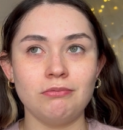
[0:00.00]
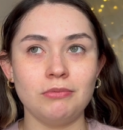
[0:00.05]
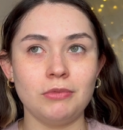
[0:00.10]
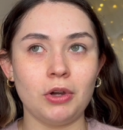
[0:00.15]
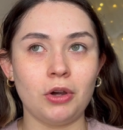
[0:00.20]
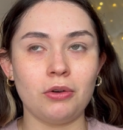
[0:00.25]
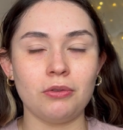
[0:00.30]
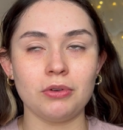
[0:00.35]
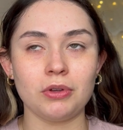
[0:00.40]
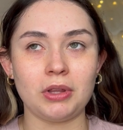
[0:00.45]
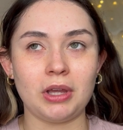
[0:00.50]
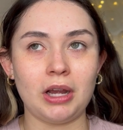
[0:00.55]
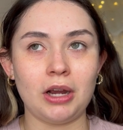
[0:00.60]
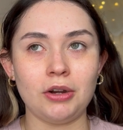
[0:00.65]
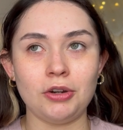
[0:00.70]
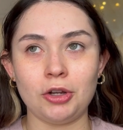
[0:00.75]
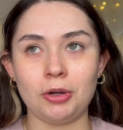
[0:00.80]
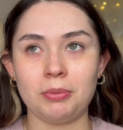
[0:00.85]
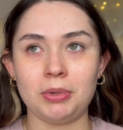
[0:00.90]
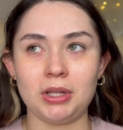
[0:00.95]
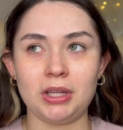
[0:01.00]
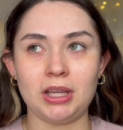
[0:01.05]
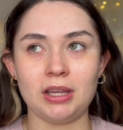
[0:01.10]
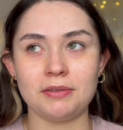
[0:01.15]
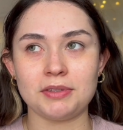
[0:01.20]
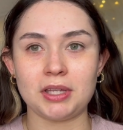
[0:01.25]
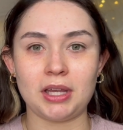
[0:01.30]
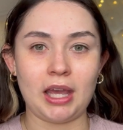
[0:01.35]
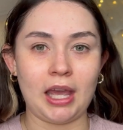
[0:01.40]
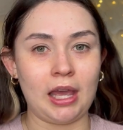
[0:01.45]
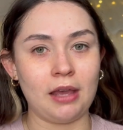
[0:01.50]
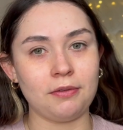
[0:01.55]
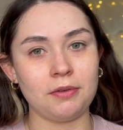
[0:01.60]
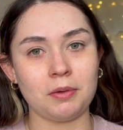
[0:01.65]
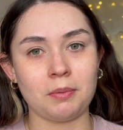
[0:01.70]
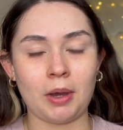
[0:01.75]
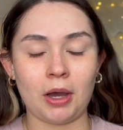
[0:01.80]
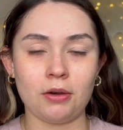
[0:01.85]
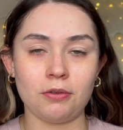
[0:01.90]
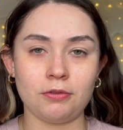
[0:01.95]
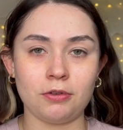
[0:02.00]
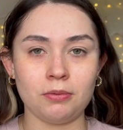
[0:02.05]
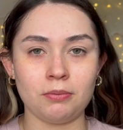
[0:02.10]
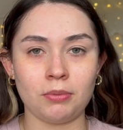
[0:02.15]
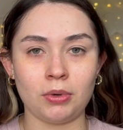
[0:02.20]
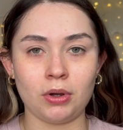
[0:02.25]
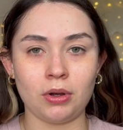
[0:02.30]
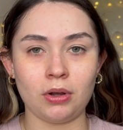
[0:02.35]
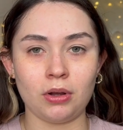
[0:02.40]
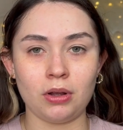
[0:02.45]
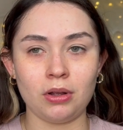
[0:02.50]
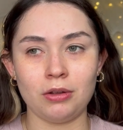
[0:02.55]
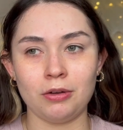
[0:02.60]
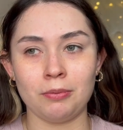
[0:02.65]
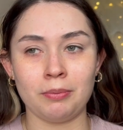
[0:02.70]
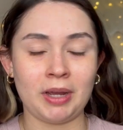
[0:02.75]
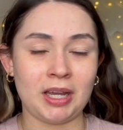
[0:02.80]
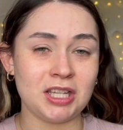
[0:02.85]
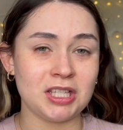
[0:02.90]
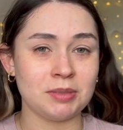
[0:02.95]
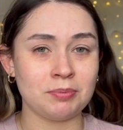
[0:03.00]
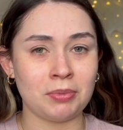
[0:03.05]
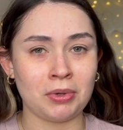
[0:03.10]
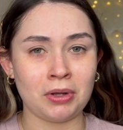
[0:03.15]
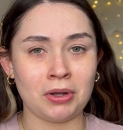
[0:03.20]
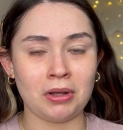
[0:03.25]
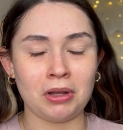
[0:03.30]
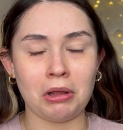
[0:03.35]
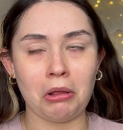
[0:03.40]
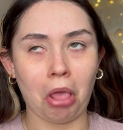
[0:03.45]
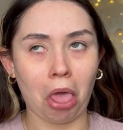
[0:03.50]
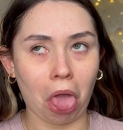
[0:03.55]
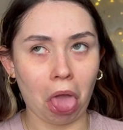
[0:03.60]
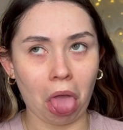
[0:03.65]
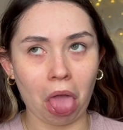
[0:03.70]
over there nobody gives a F about football or baseball.